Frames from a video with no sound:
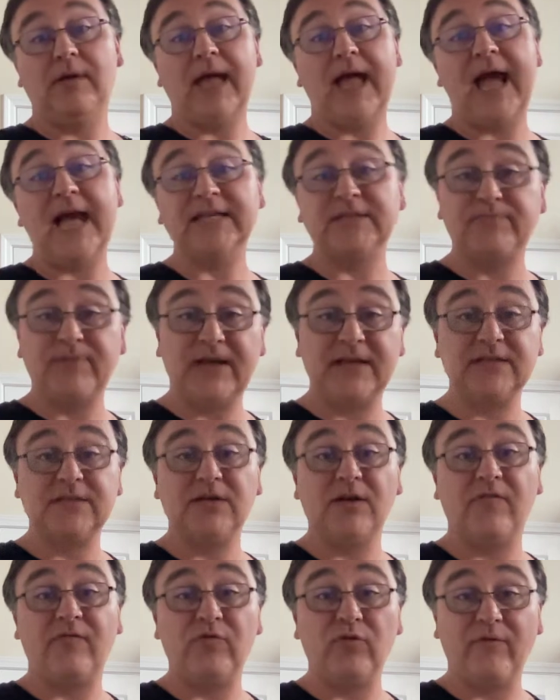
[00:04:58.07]
aspects
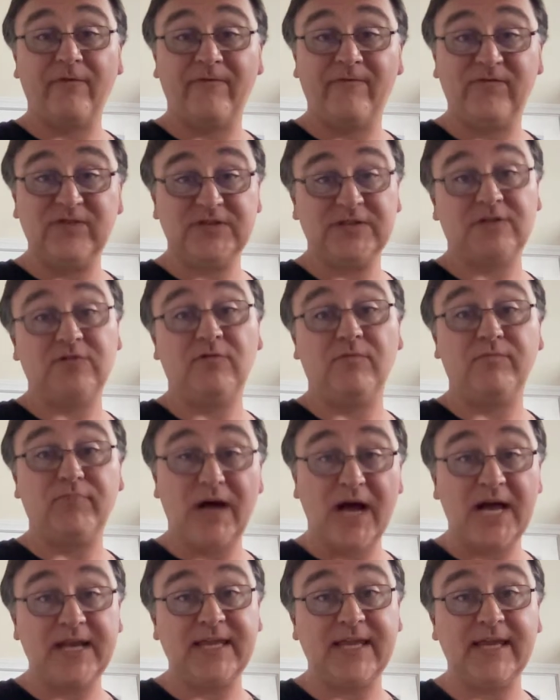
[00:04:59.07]
of your physical
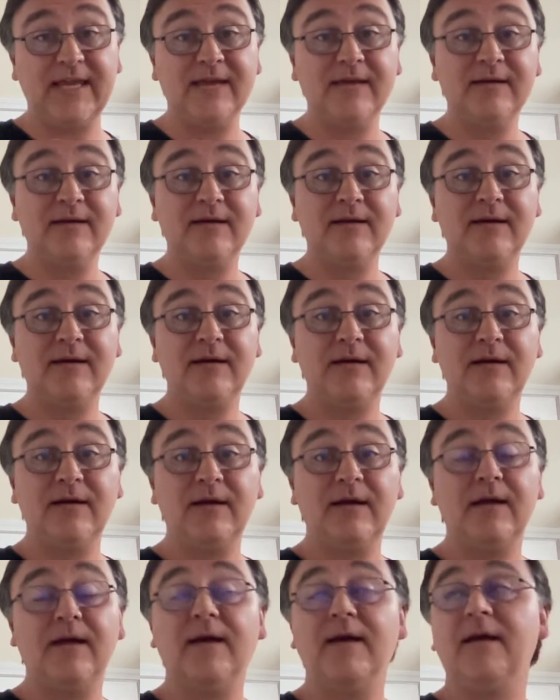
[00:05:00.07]
body.
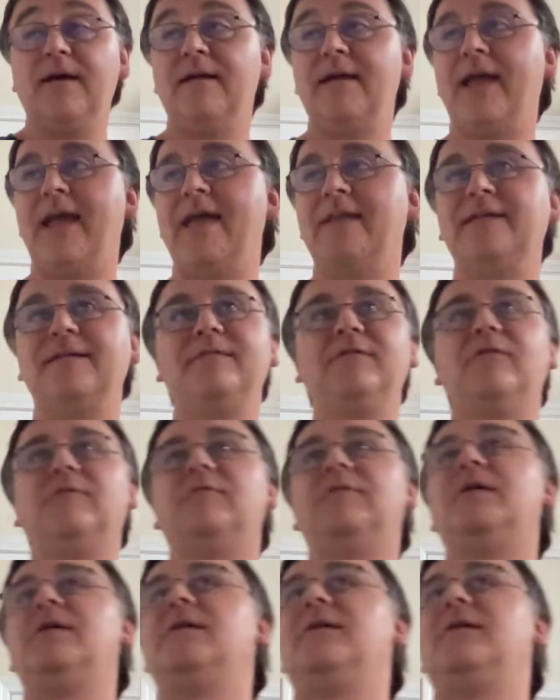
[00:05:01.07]
And,